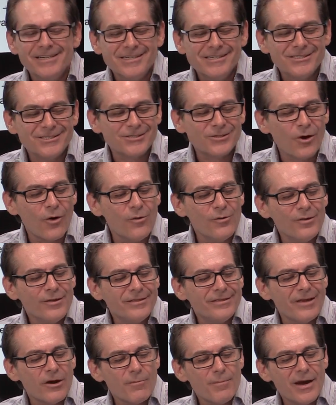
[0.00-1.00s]
So
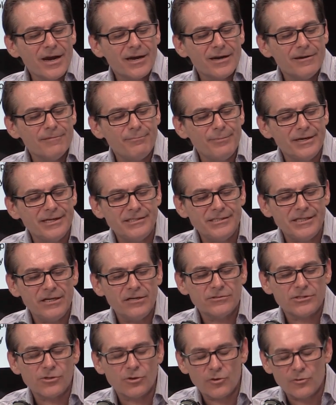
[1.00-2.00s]
they're making a big
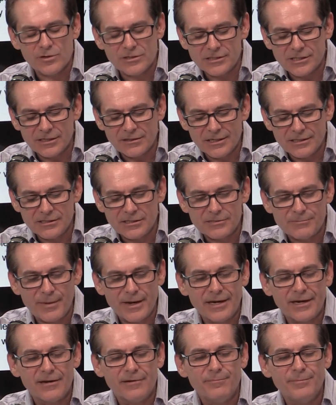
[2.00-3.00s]
deal. So Chris Cillizza is
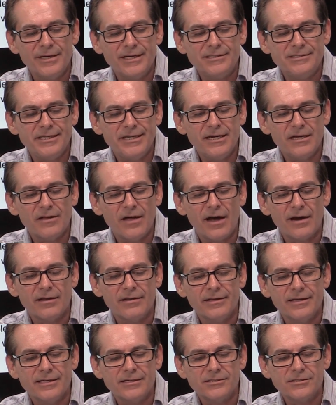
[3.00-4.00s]
making a big deal out of
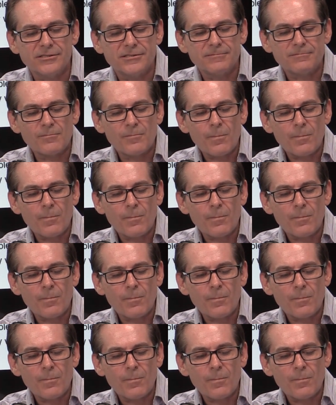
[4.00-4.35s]
this.